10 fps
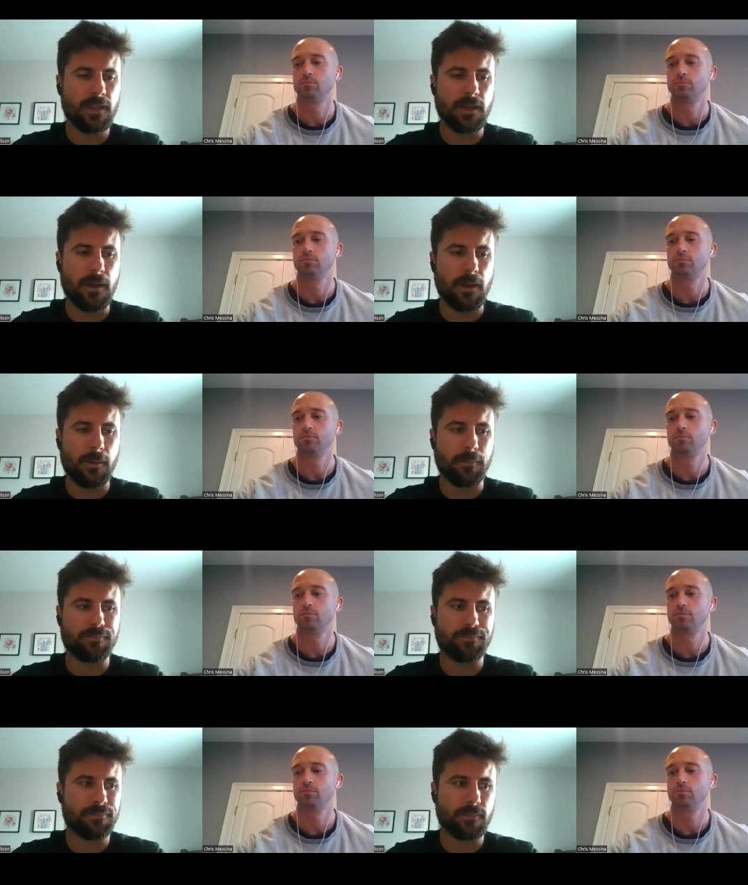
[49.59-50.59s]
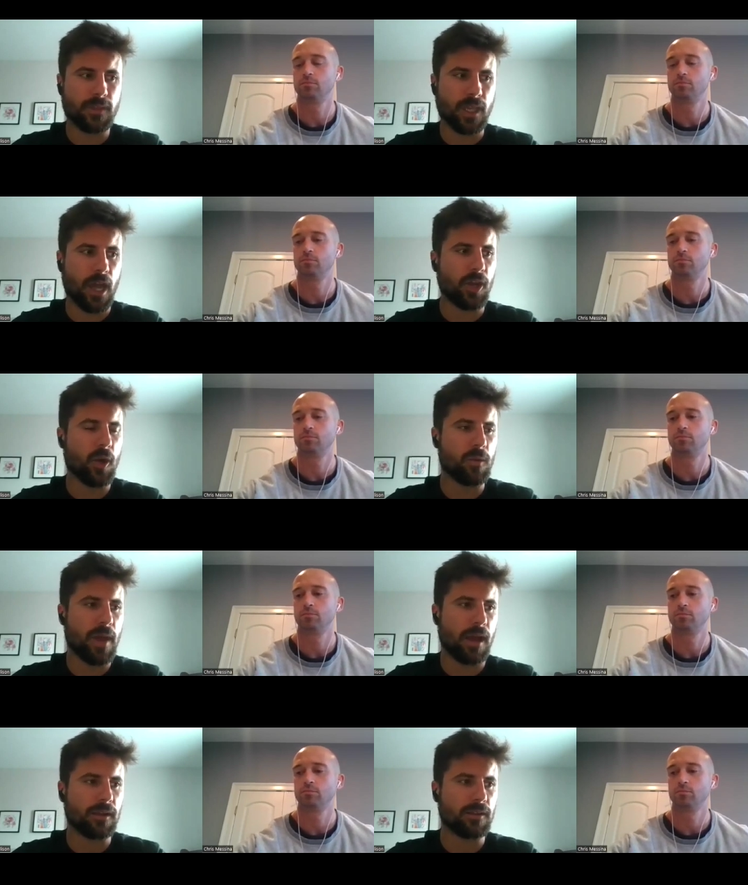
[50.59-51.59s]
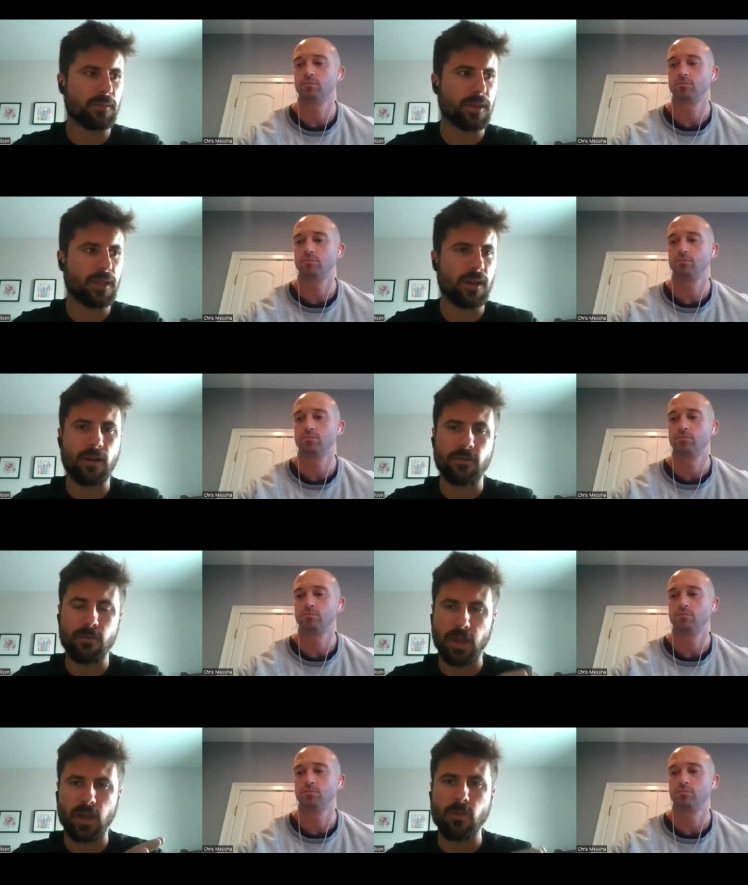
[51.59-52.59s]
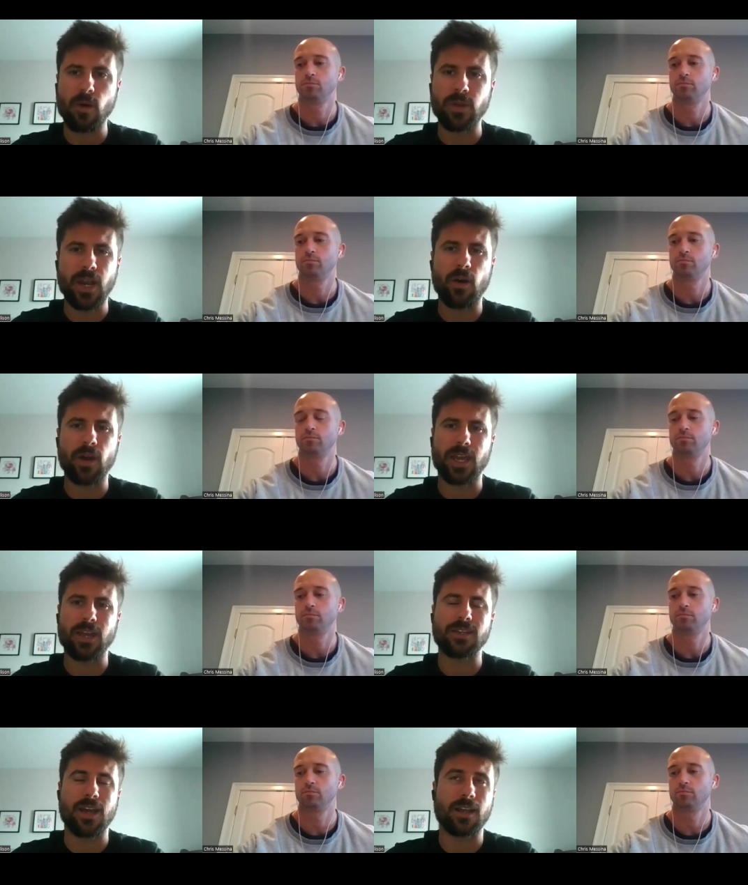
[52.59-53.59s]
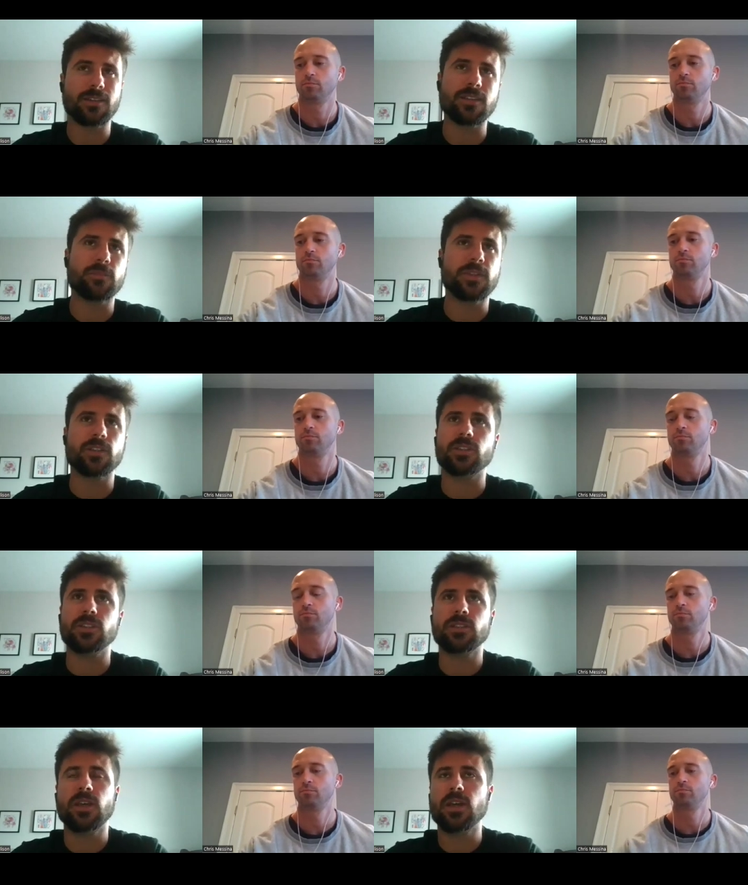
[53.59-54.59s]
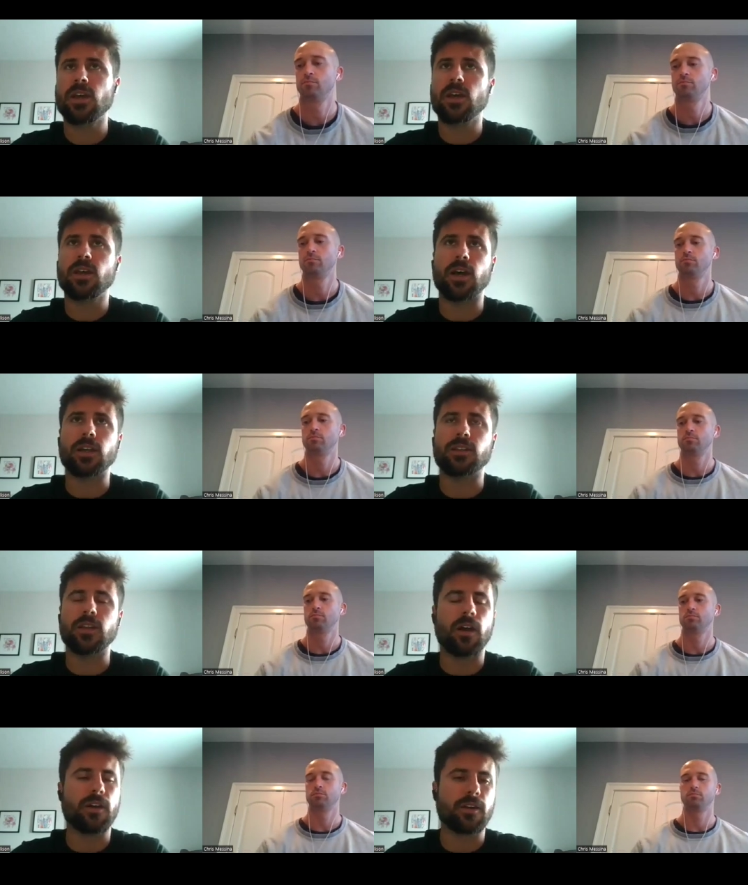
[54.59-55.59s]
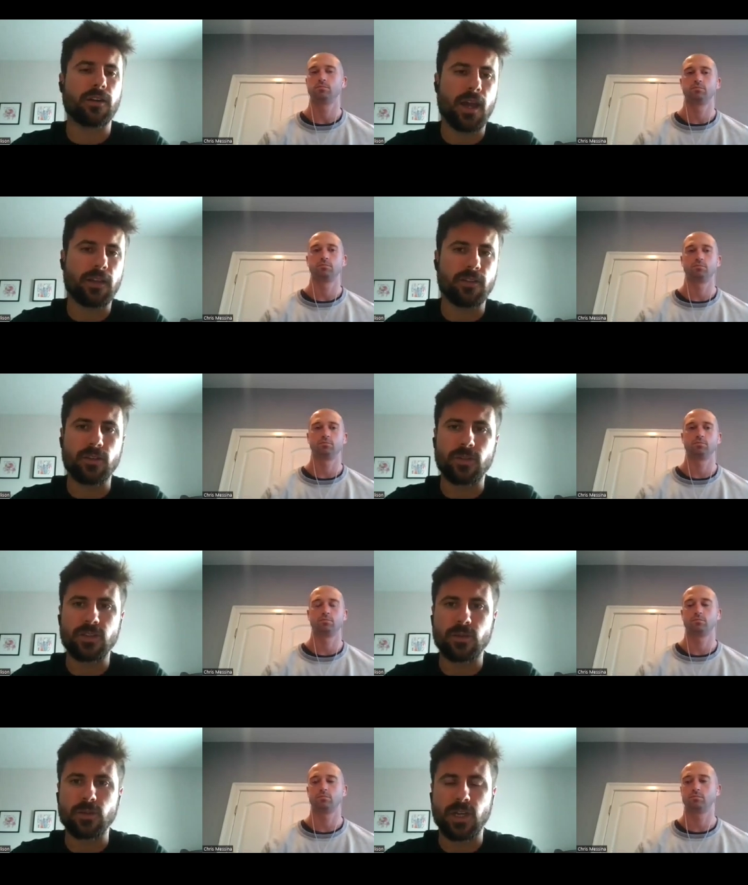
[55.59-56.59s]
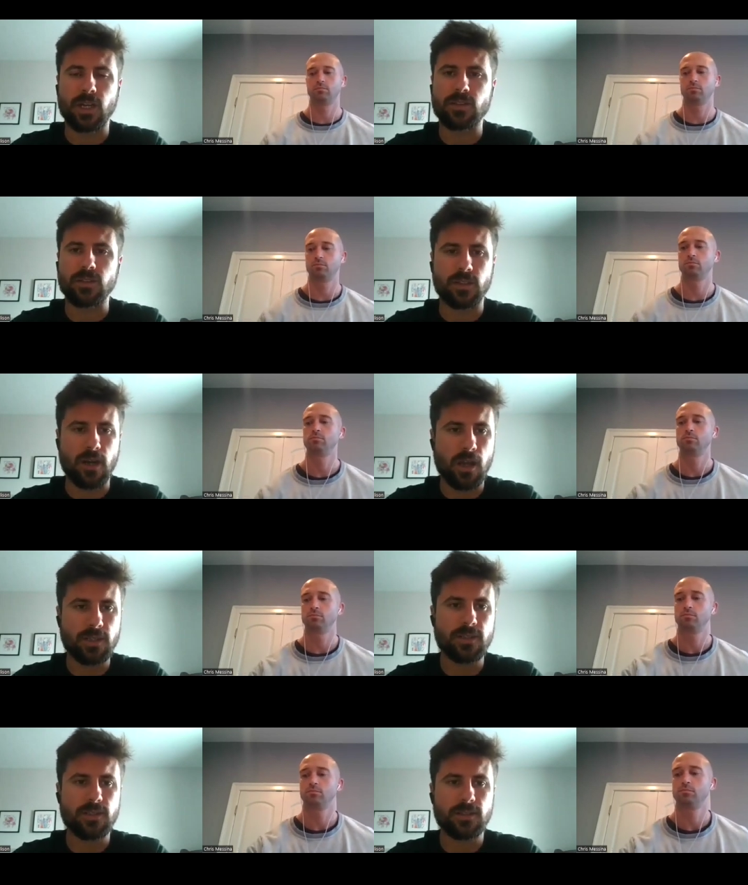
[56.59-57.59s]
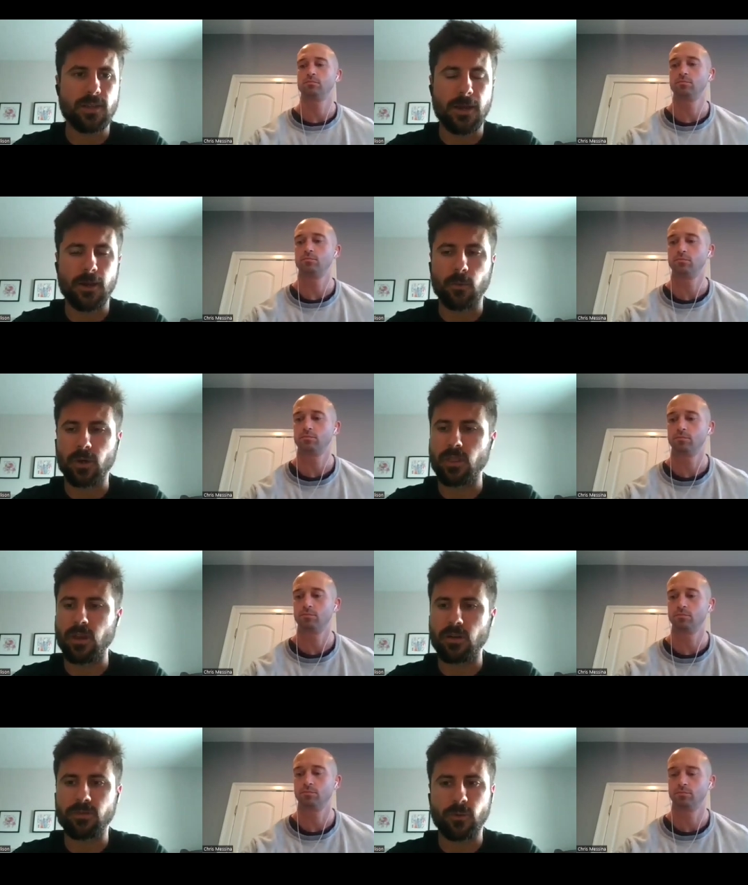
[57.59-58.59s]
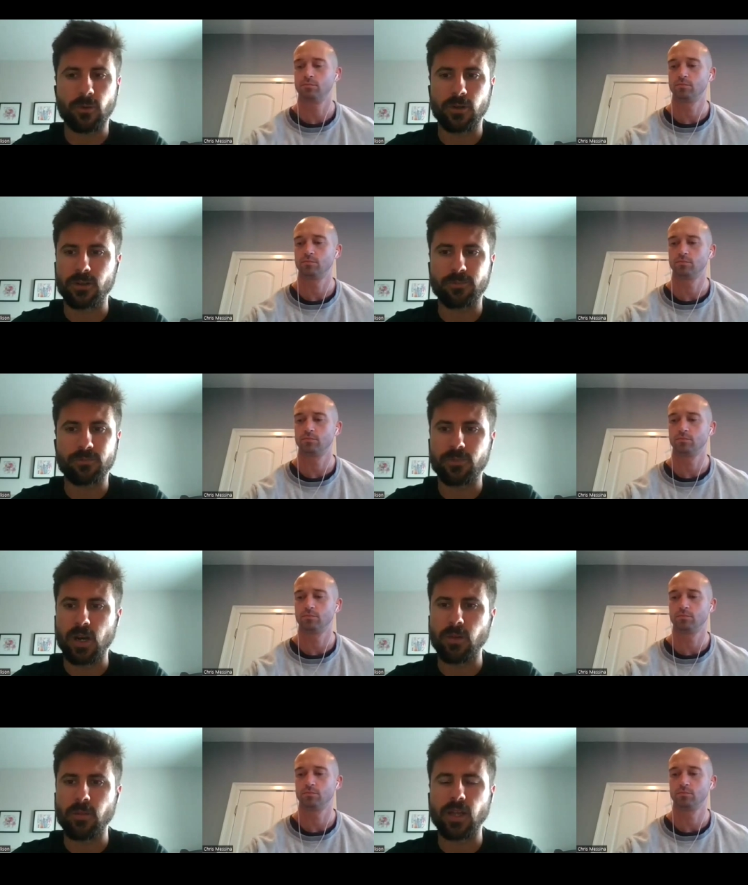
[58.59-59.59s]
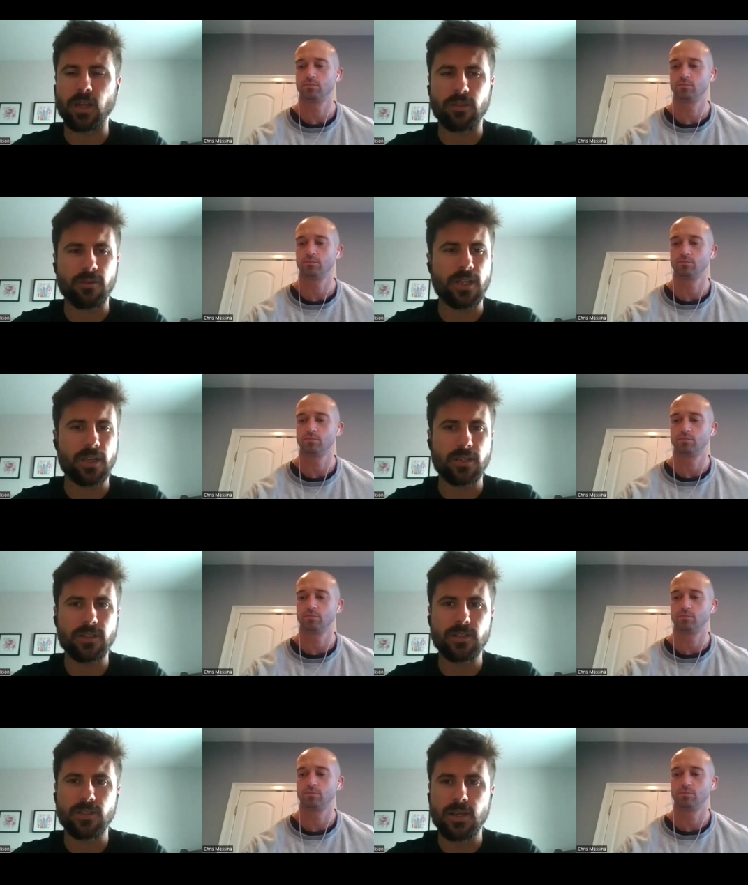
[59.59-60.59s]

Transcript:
Speaker 1: Um, kind of going back a little bit of my come up and how I kind of got to this position. Uh, did undergrad University of Wisconsin La Crosse. Uh, worked there for probably about like three years.